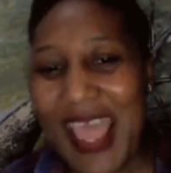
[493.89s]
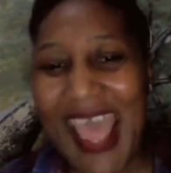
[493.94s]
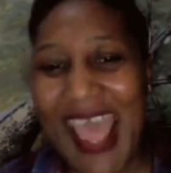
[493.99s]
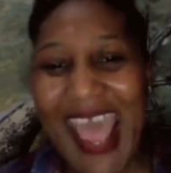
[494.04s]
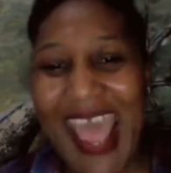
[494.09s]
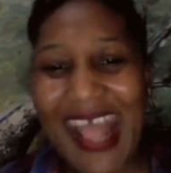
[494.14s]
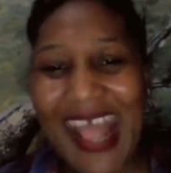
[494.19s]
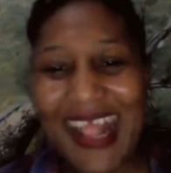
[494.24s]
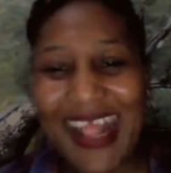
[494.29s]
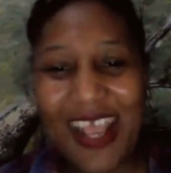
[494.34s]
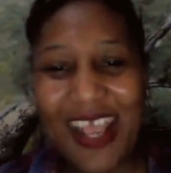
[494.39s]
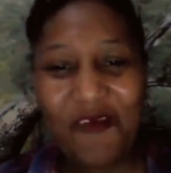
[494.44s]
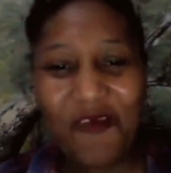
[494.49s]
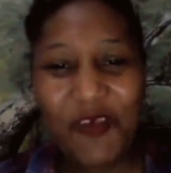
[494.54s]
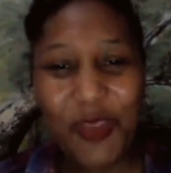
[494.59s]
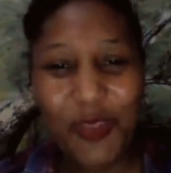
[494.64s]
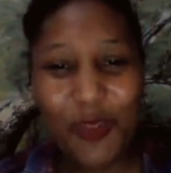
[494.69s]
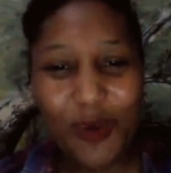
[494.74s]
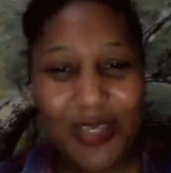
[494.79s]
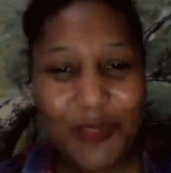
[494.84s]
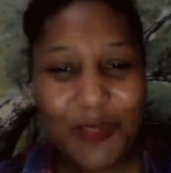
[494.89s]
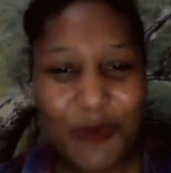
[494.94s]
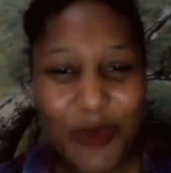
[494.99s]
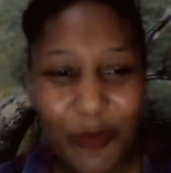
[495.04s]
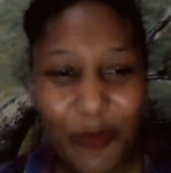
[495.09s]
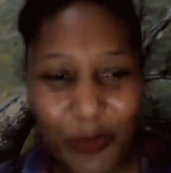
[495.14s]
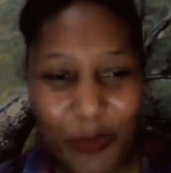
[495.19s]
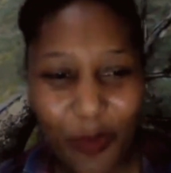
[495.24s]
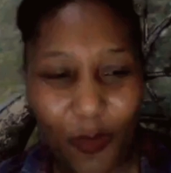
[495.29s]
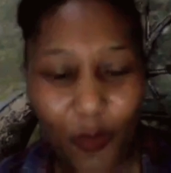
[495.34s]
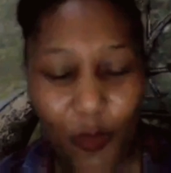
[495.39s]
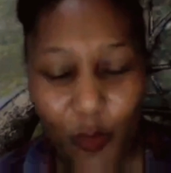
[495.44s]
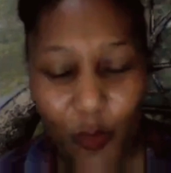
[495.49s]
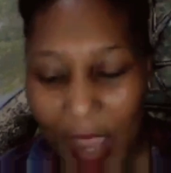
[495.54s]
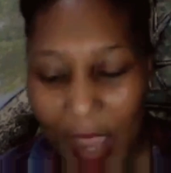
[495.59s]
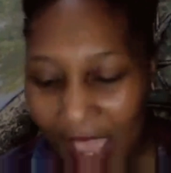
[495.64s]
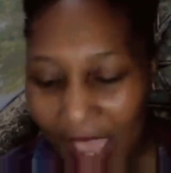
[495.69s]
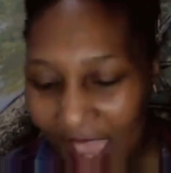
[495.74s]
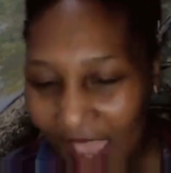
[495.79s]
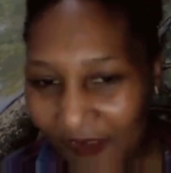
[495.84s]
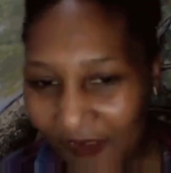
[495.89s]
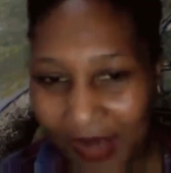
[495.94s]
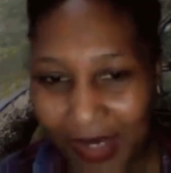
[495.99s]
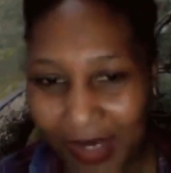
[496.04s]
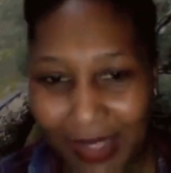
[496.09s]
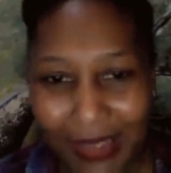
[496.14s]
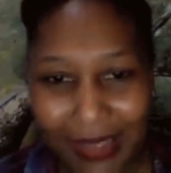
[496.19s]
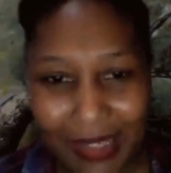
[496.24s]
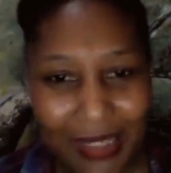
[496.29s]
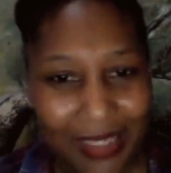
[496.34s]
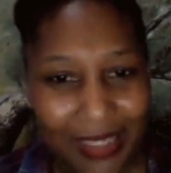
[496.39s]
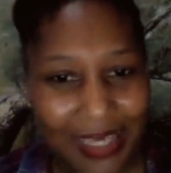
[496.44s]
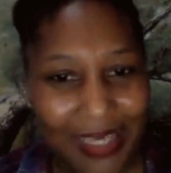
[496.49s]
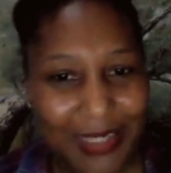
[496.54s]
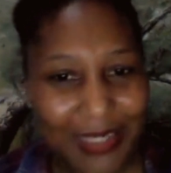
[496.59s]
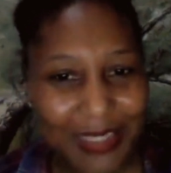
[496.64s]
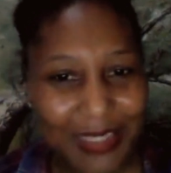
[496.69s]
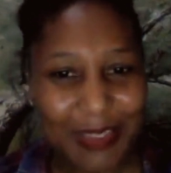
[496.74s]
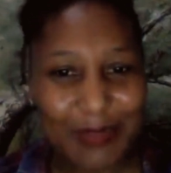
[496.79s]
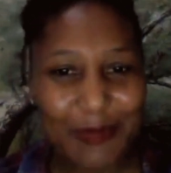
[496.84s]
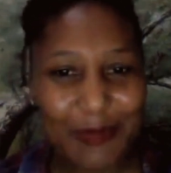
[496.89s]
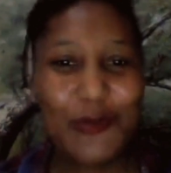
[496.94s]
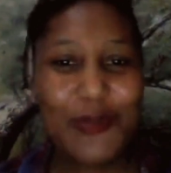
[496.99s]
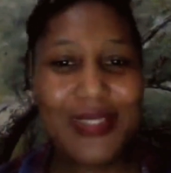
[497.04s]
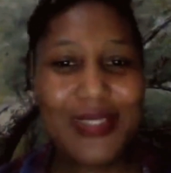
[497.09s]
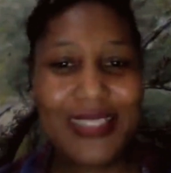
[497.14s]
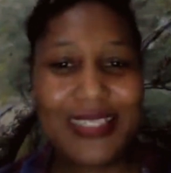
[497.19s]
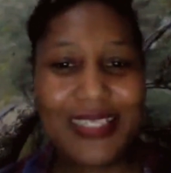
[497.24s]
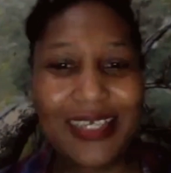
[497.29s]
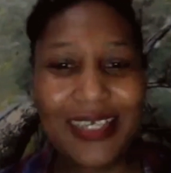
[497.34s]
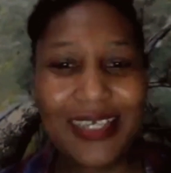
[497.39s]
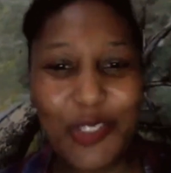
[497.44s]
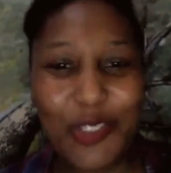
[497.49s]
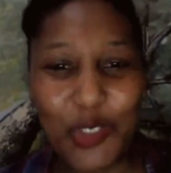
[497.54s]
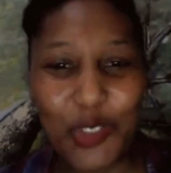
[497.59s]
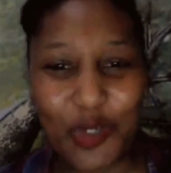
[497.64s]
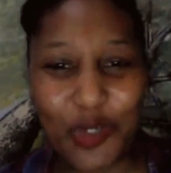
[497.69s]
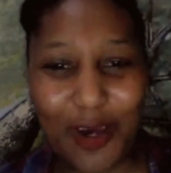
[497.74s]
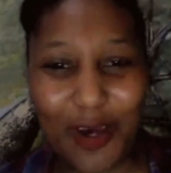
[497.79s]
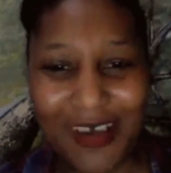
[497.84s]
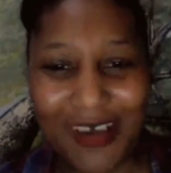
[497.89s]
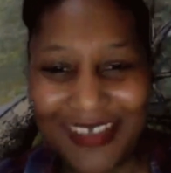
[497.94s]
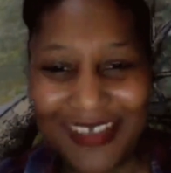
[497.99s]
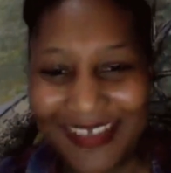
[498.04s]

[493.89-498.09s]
And then for those people who have little kids who still draw,